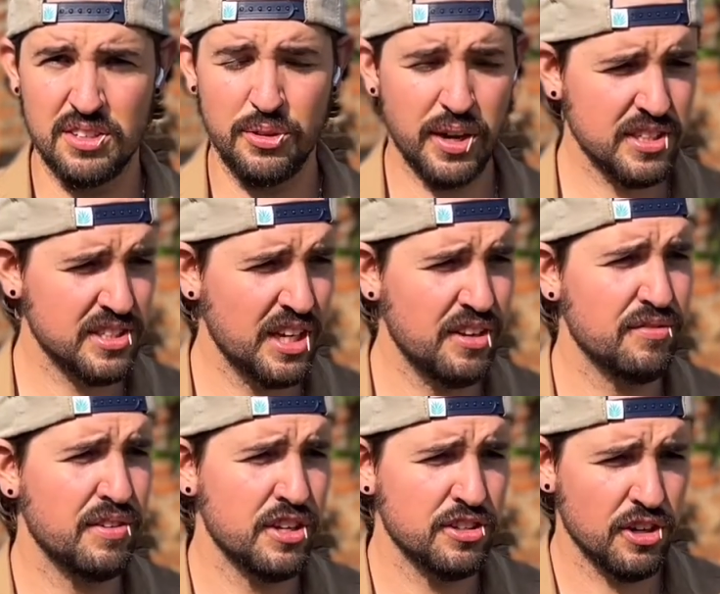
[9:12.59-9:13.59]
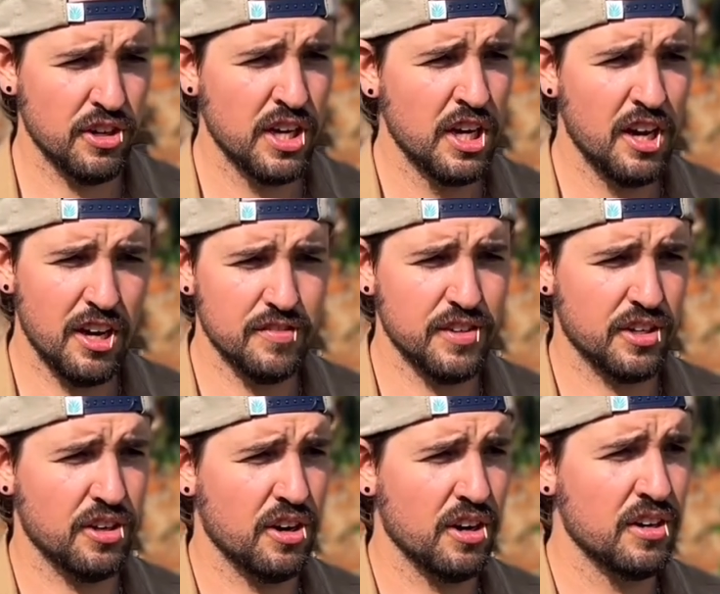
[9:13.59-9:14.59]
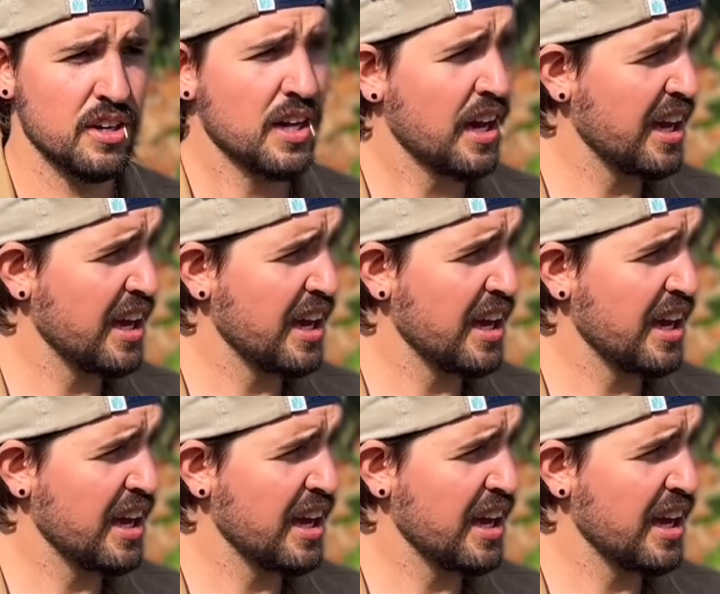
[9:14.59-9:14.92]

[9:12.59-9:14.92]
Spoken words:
You ask the inventor of the car,